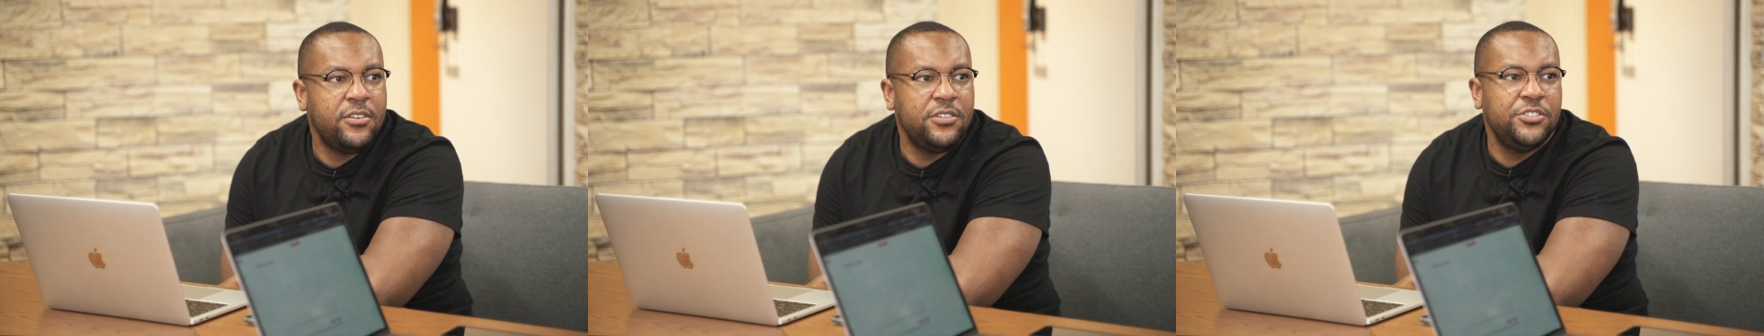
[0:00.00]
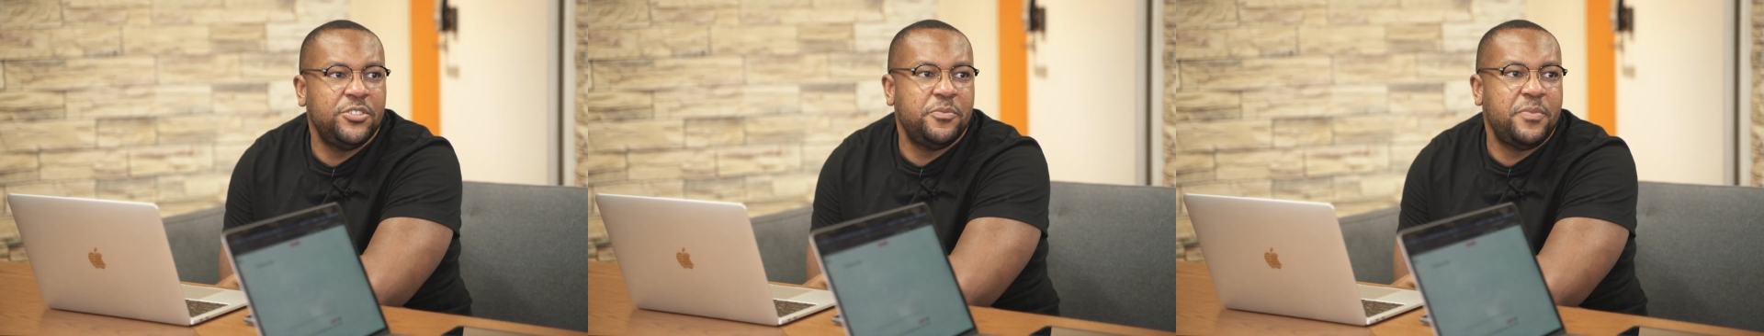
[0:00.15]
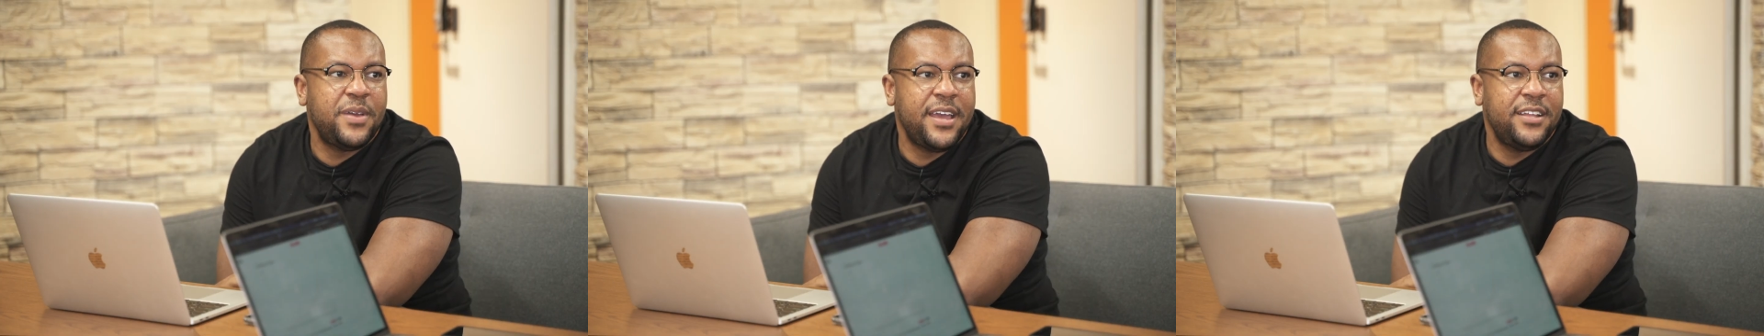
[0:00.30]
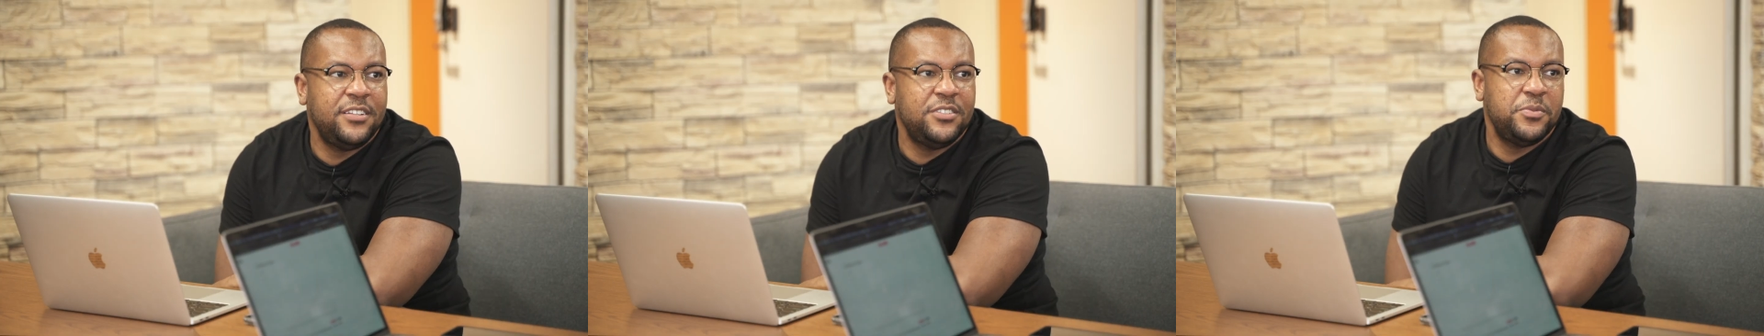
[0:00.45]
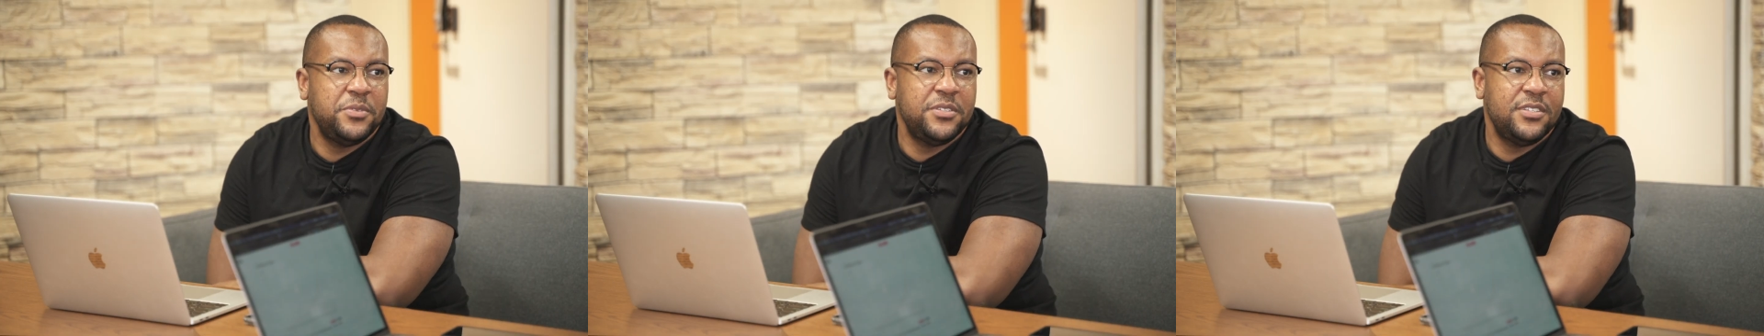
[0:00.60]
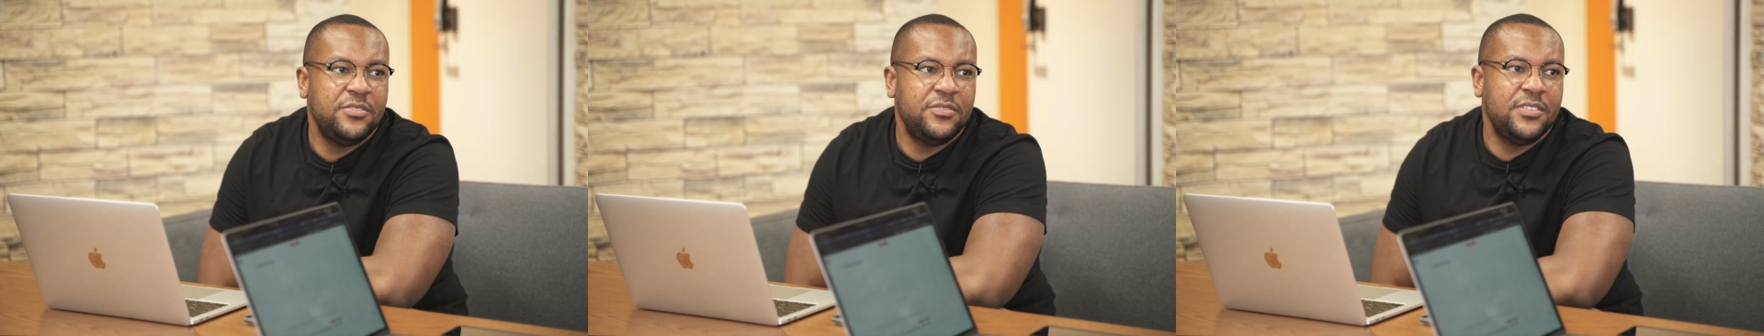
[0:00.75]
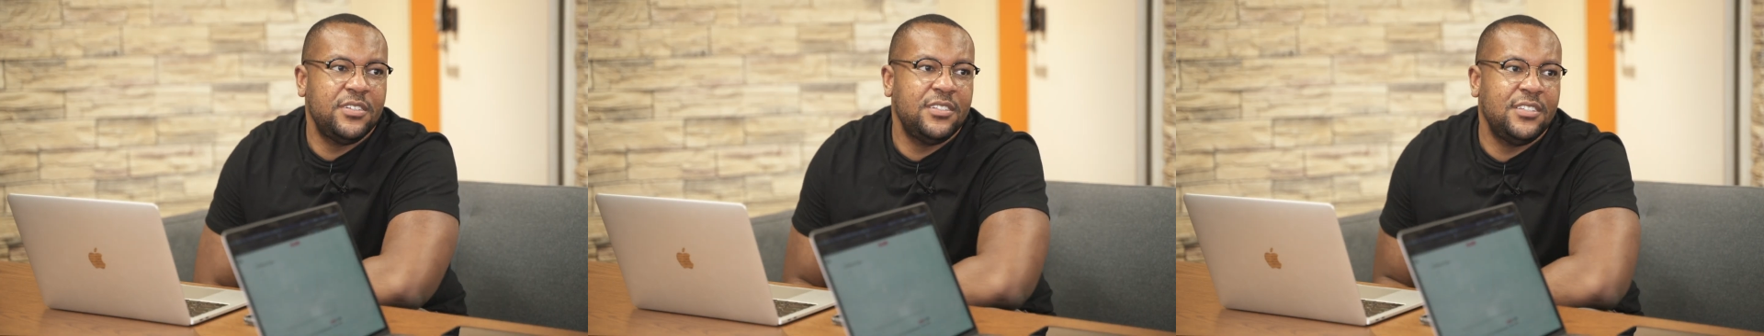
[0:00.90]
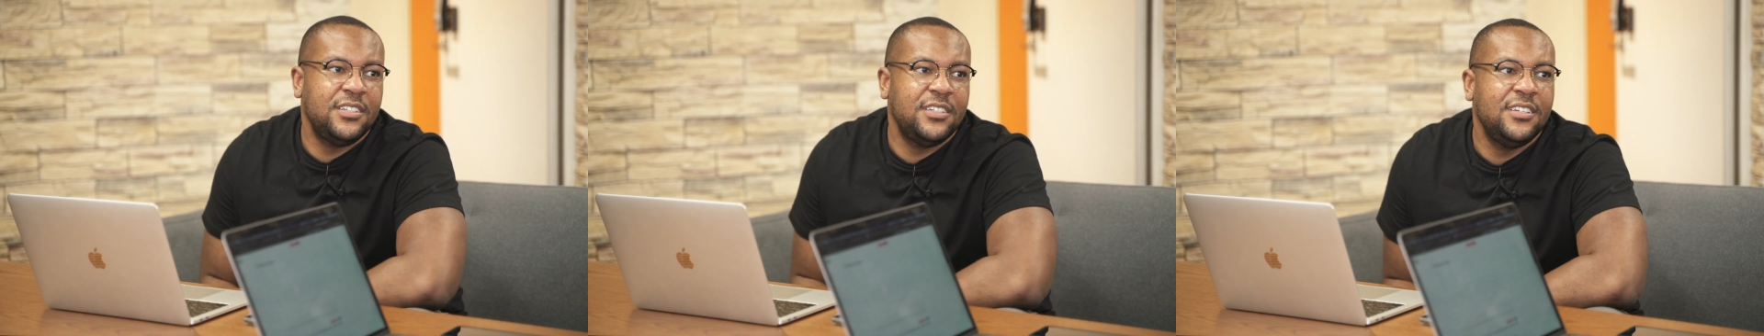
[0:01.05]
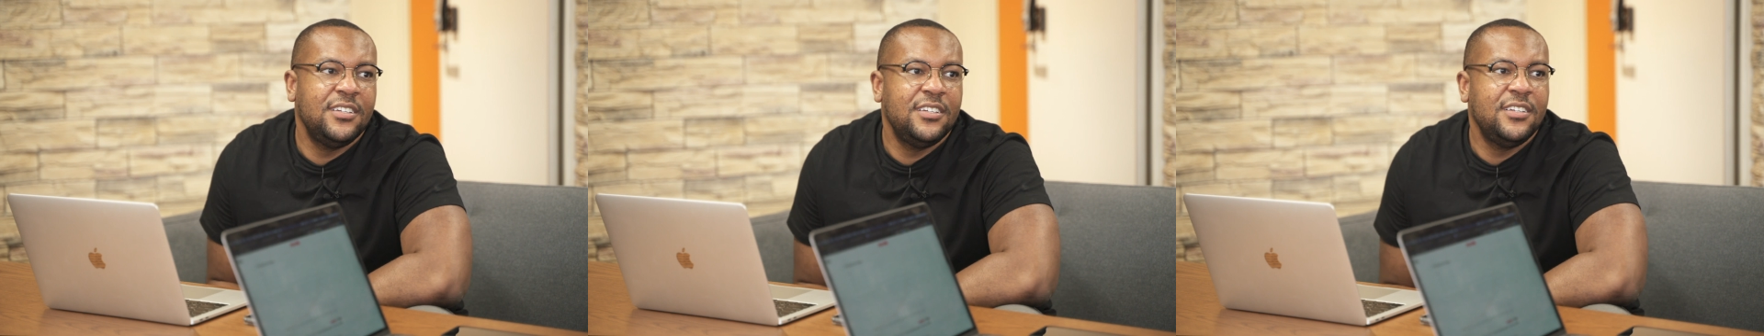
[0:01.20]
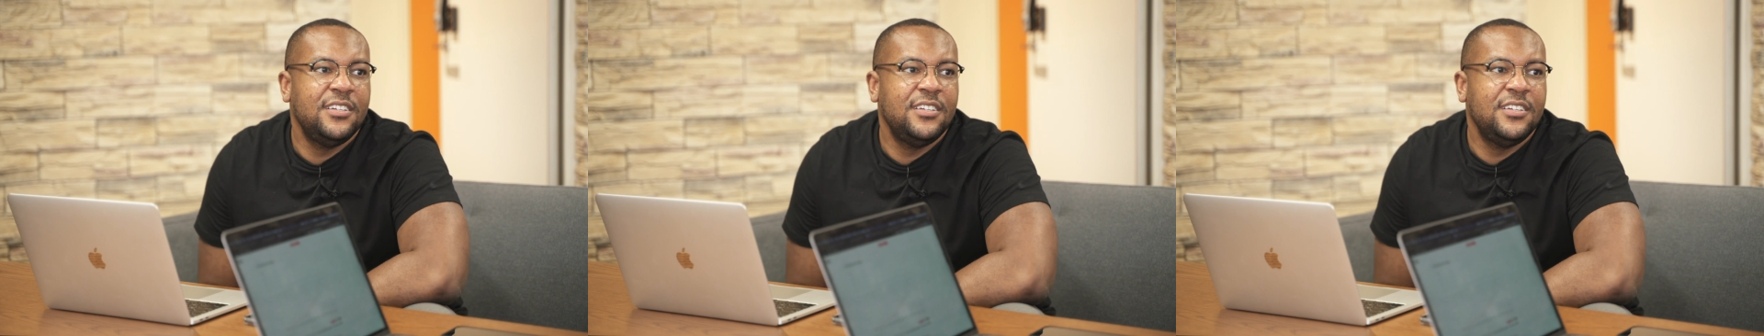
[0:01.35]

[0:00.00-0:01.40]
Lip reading: or Japan specifically?